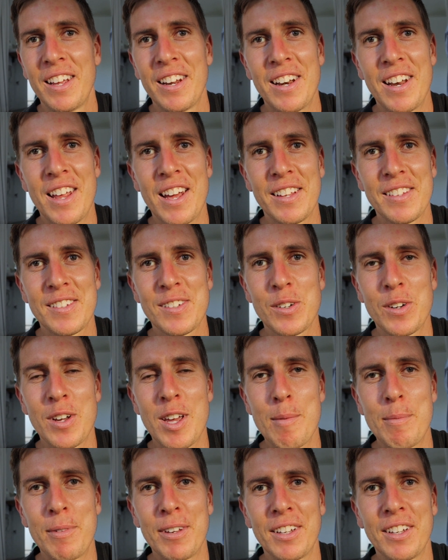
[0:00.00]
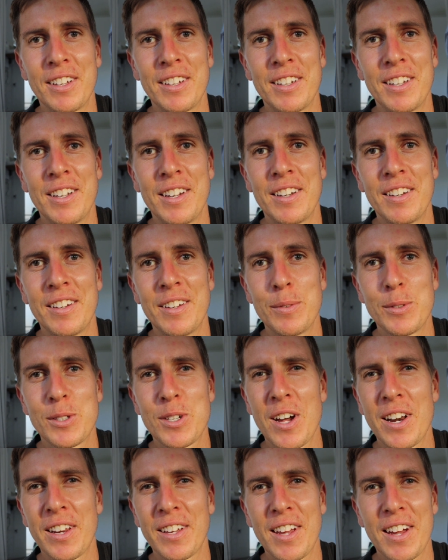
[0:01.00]
nah, it's not happening. And it was
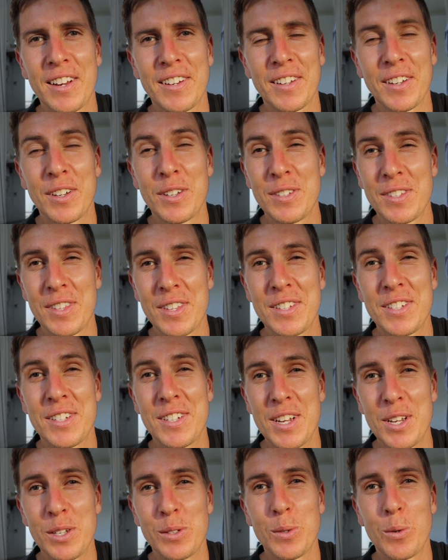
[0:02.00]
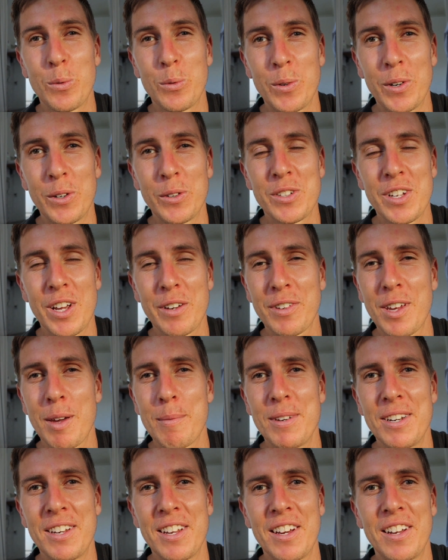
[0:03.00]
kind of gutting because the stairs were real tough
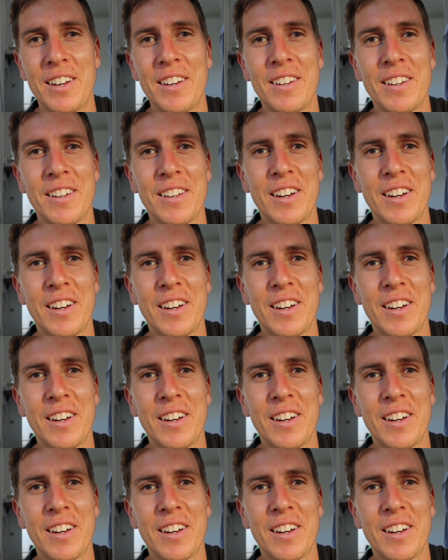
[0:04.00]
coming down.